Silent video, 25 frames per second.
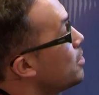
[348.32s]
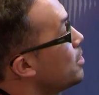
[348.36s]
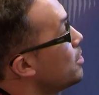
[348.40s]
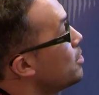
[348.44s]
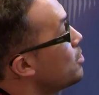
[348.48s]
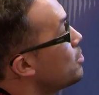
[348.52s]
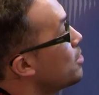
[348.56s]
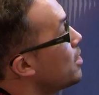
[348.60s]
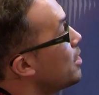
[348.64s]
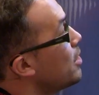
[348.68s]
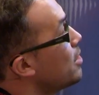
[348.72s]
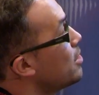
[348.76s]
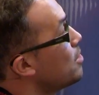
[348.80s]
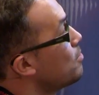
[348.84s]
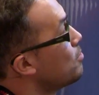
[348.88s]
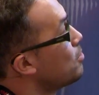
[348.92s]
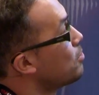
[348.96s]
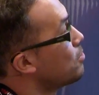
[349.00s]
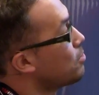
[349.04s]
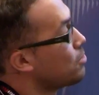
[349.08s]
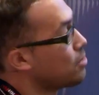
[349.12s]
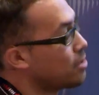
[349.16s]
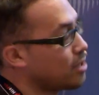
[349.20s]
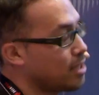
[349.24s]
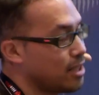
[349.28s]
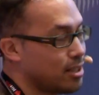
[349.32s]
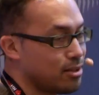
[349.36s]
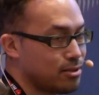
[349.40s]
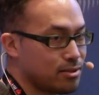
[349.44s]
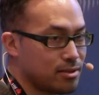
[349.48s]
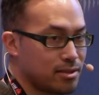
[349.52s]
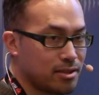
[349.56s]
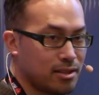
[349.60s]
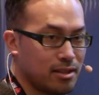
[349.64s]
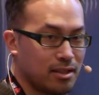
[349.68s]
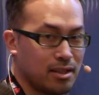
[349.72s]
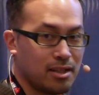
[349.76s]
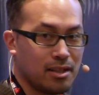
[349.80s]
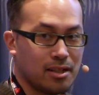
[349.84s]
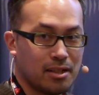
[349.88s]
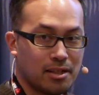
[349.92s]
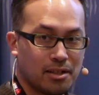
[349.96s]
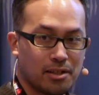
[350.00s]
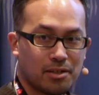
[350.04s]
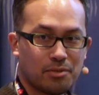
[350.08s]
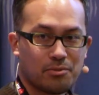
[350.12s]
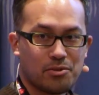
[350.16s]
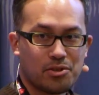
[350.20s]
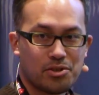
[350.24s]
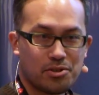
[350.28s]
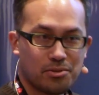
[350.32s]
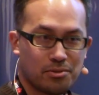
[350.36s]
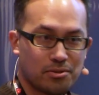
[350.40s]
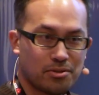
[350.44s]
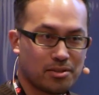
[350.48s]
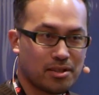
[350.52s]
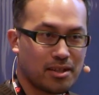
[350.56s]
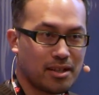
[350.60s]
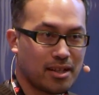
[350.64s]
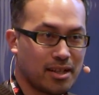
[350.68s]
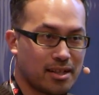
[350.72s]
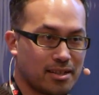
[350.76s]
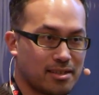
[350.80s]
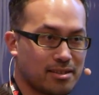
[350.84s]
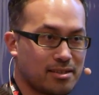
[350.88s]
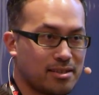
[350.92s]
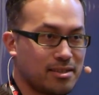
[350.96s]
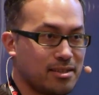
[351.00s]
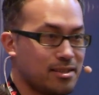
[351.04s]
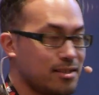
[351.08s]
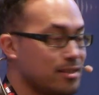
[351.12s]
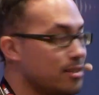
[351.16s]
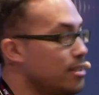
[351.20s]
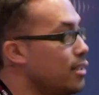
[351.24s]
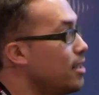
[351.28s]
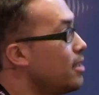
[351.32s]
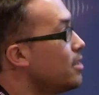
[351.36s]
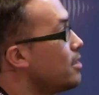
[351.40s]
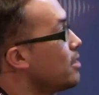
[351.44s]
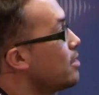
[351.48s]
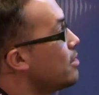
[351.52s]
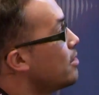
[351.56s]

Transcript: each item you could count which user has seen that,